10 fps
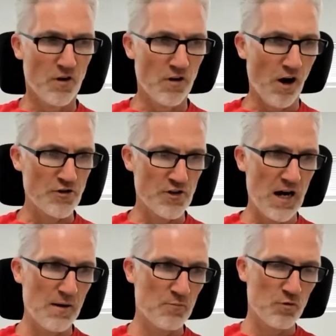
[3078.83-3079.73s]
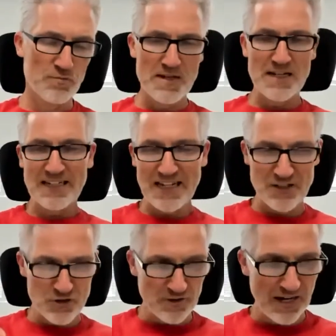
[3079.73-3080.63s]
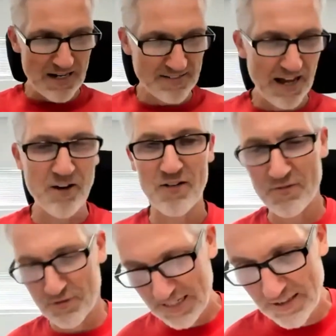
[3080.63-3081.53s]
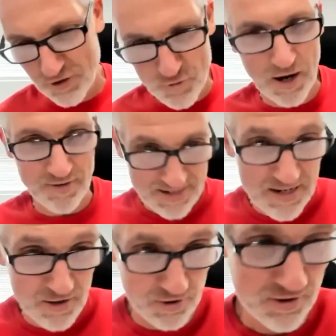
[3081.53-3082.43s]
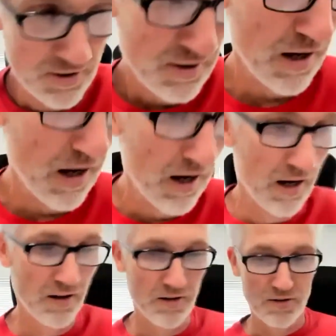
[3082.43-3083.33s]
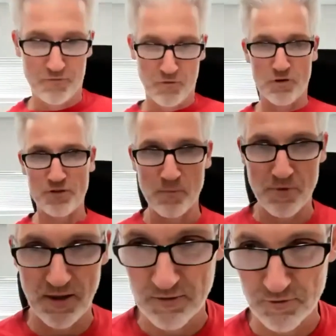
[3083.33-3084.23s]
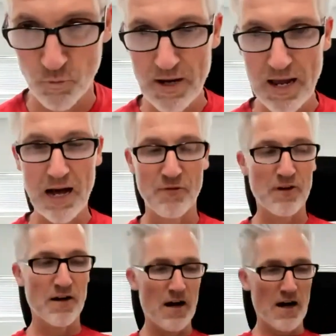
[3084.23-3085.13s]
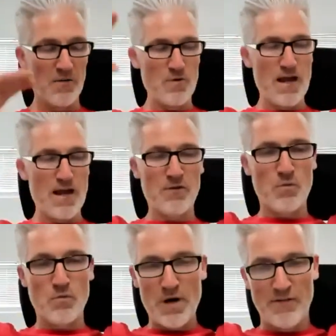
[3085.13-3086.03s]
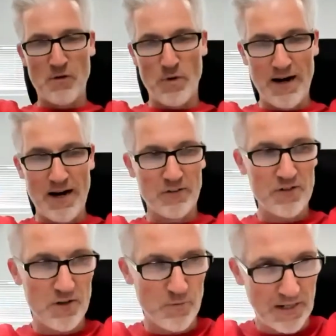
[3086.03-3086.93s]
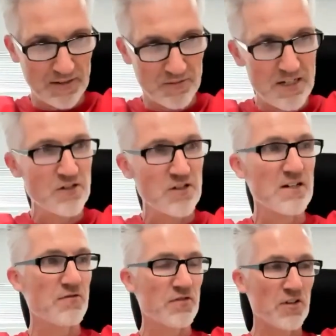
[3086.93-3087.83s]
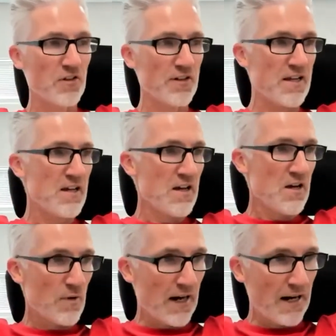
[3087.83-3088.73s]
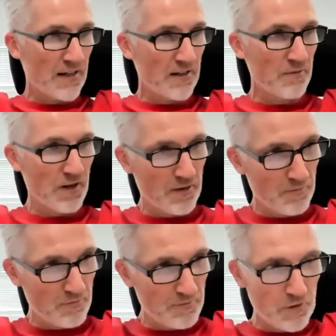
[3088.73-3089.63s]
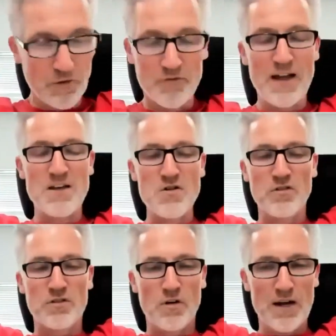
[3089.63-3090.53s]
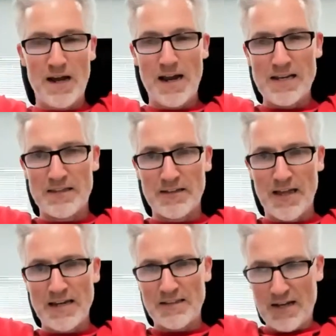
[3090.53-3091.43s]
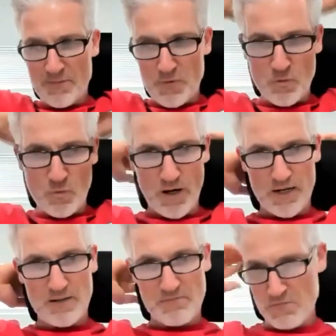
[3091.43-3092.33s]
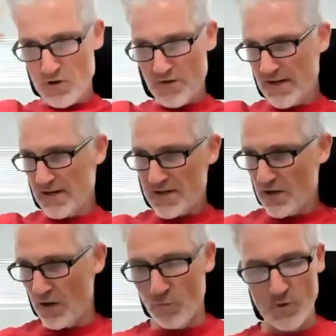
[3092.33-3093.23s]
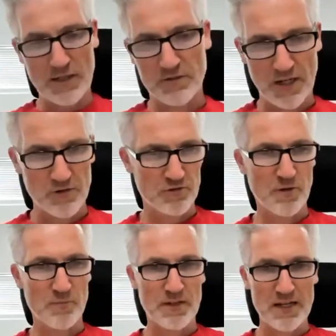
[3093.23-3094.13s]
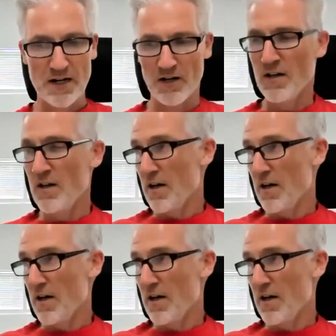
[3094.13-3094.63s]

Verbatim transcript: so, uh, our job would be to get you guys out to get you out here uh, yeah. for something. So we have uh, we have a we have a warehouse here. We got a teaching facility. We got mm-hmm. a, a little venue. So yeah, any anytime you want, you're in the, you know, we can schedule something here.